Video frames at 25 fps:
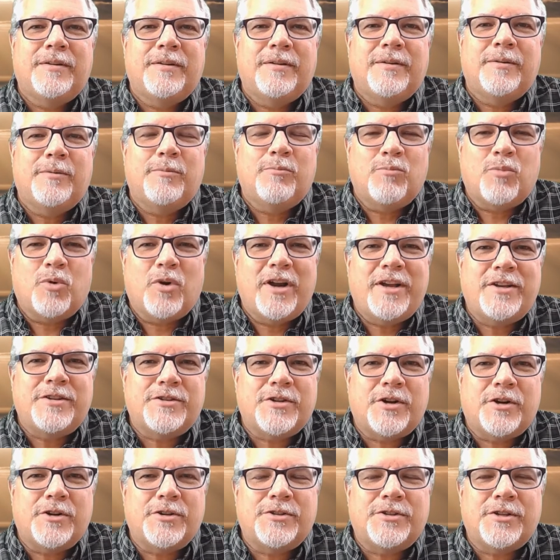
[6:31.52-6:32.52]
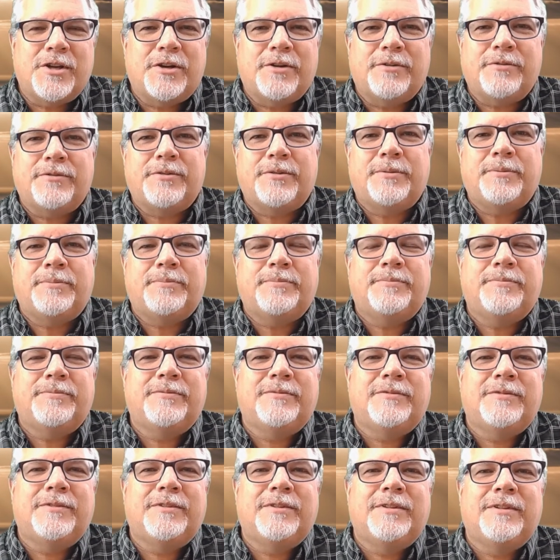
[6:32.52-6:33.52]
Embrace ourselves.
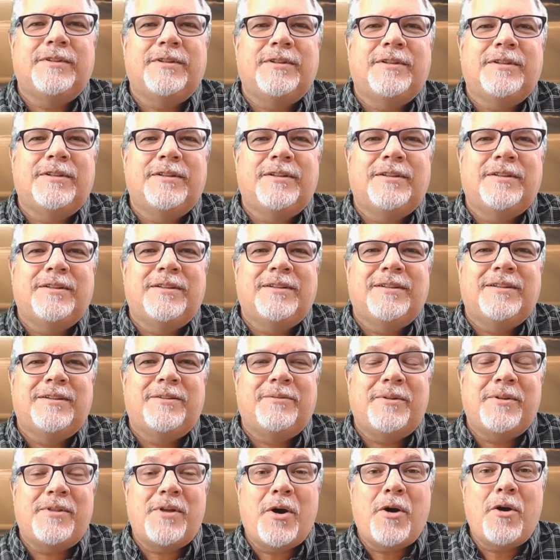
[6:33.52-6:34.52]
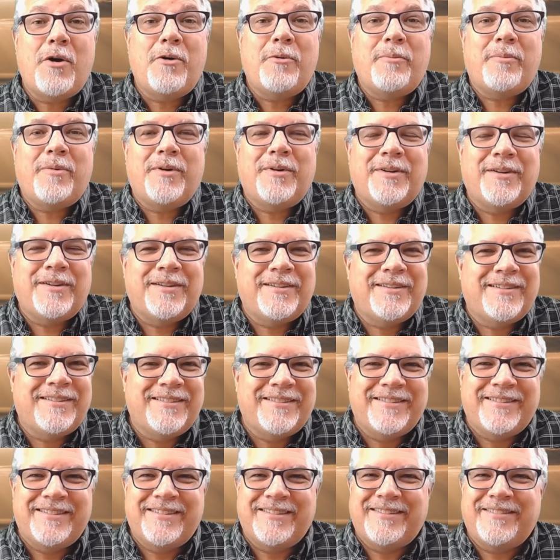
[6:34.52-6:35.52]
With hope,
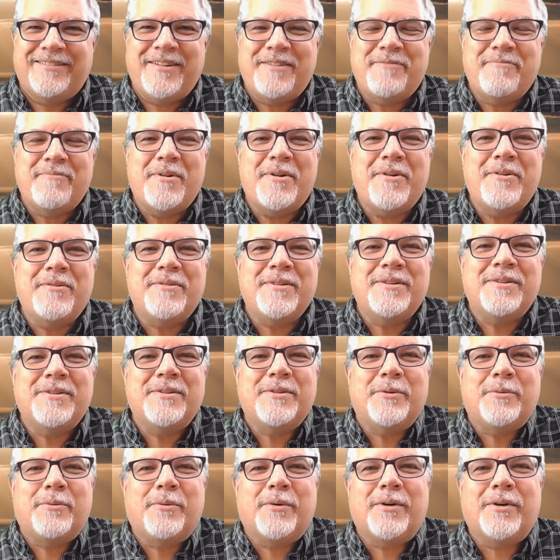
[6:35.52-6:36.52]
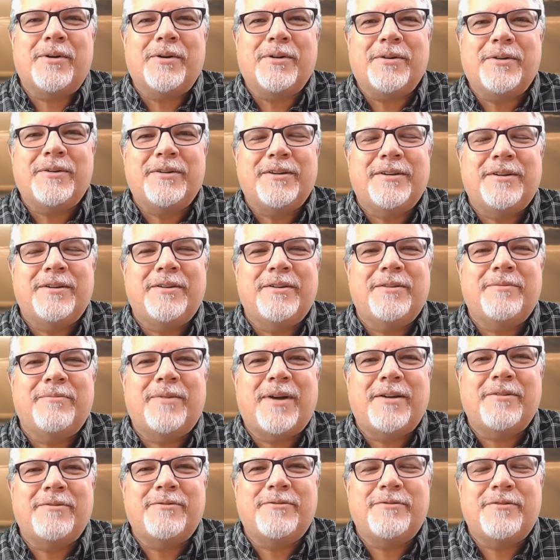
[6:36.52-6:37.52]
we move into the world
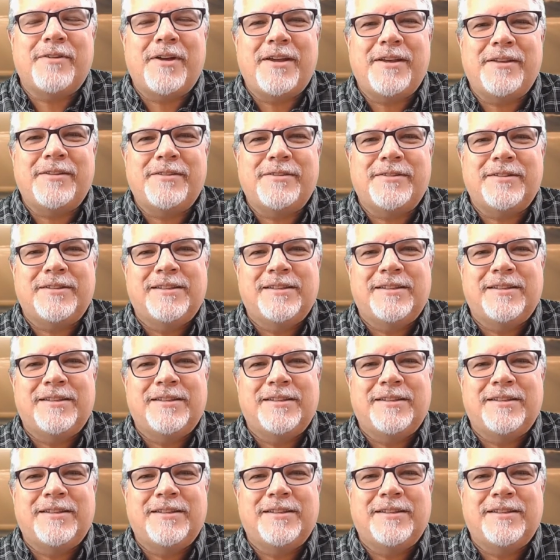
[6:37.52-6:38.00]
by faith,